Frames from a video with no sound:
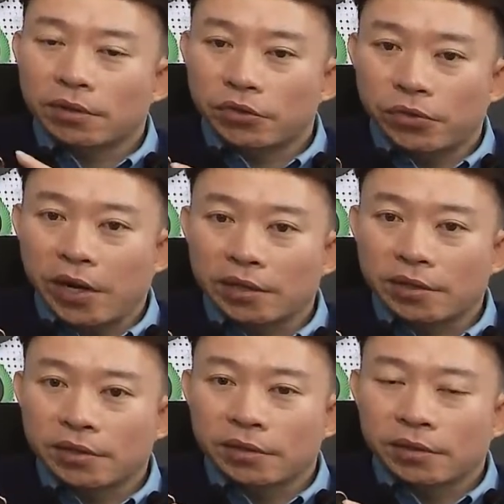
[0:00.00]

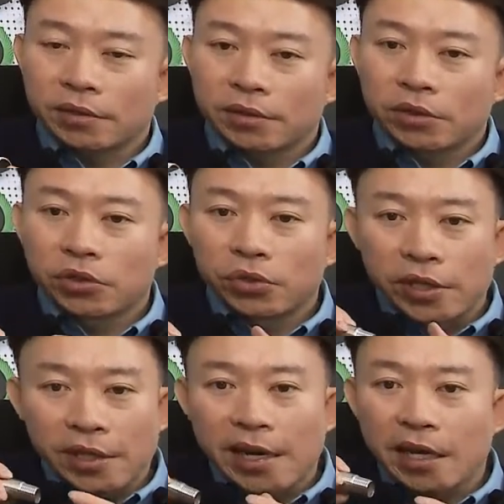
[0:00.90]
thread. to
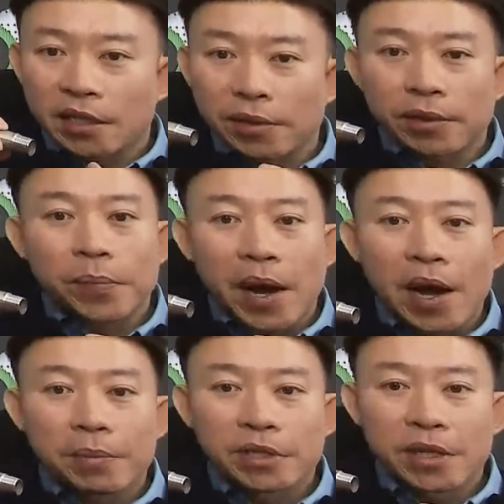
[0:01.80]
collect the
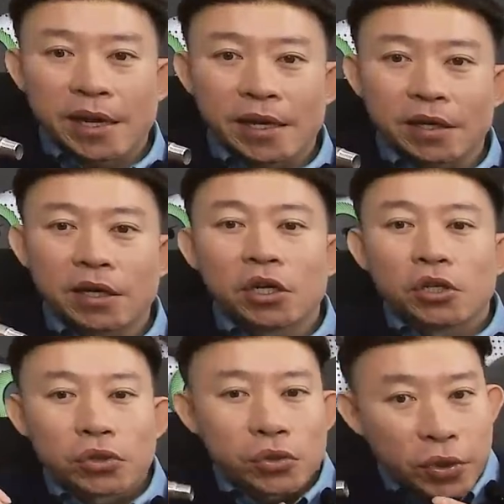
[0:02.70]
pipes together,
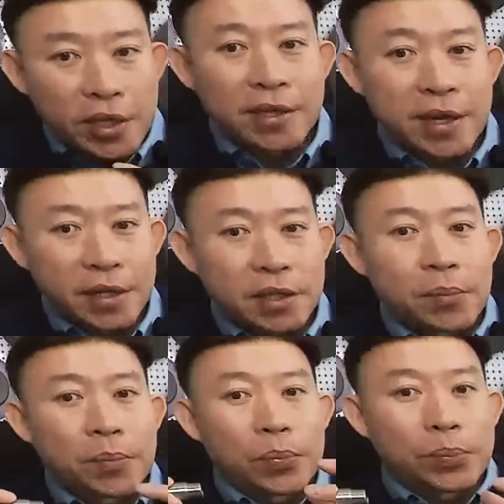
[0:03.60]
to collect
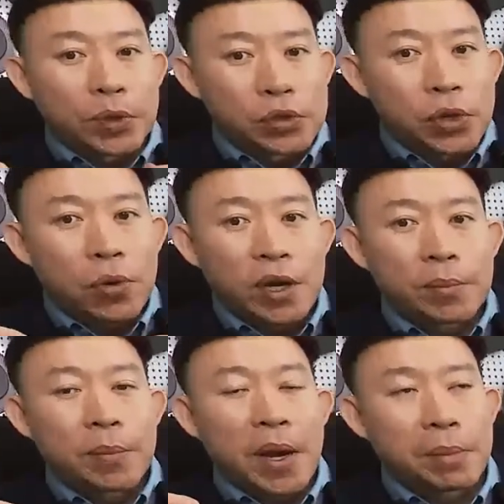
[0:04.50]
the
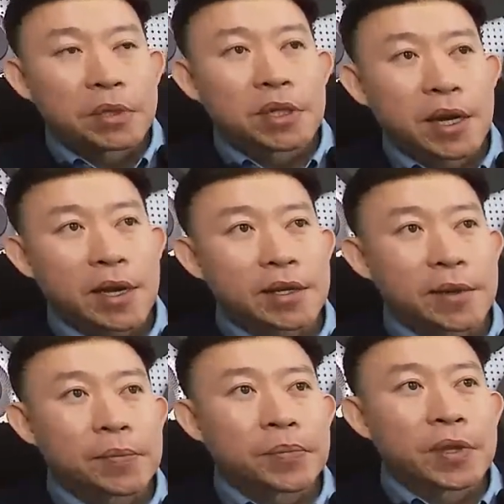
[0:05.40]
petroleum pipes
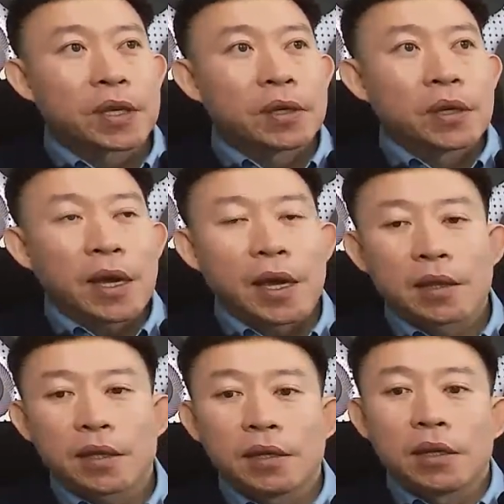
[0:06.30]
together.
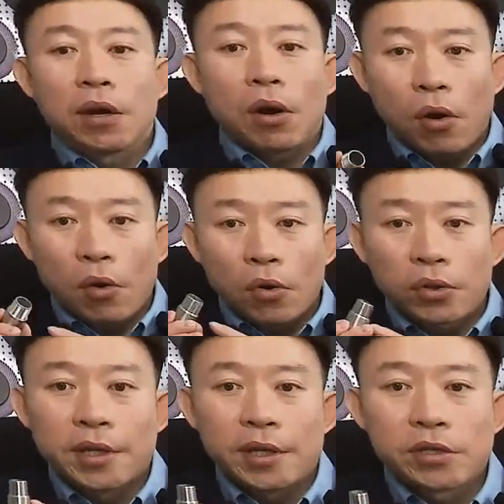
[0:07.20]
And
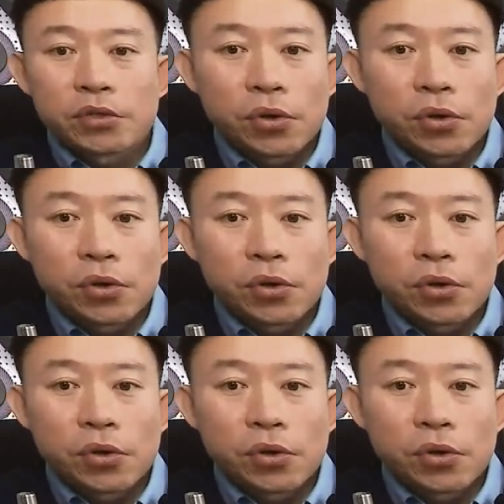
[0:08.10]
all these